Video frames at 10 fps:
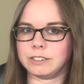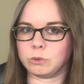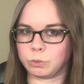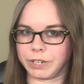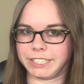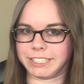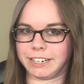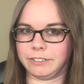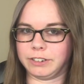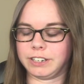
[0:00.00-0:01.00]
reach
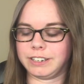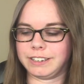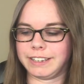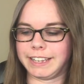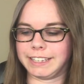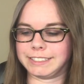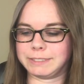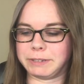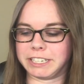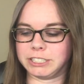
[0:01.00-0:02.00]
out. It's
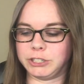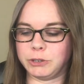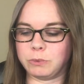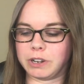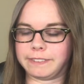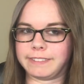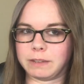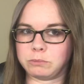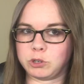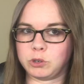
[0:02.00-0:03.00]
because you want
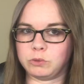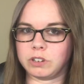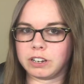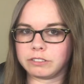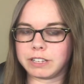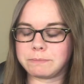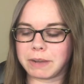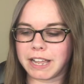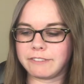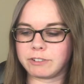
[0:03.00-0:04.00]
them to not only
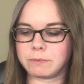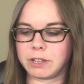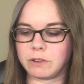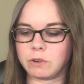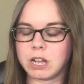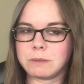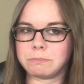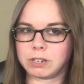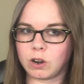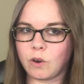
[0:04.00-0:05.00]
buy from you,
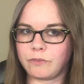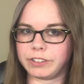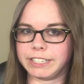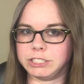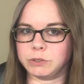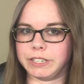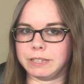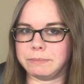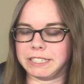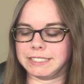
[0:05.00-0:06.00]
but hopefully join the
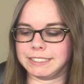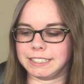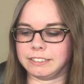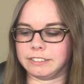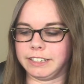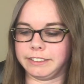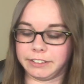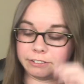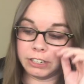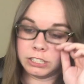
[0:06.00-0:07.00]
business underneath
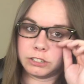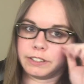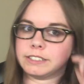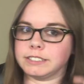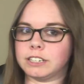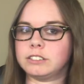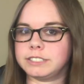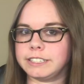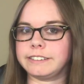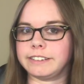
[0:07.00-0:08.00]
you. So there's an
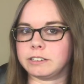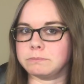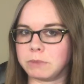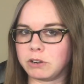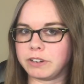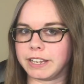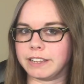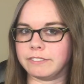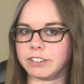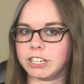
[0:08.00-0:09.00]
ulterior
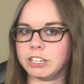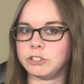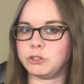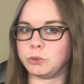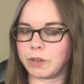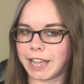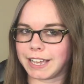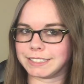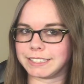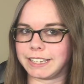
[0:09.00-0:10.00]
motive to
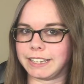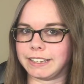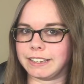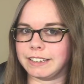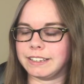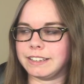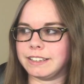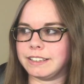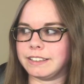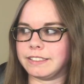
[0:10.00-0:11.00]
asking
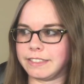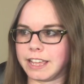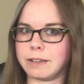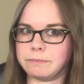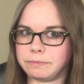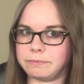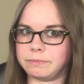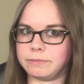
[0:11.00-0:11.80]
them,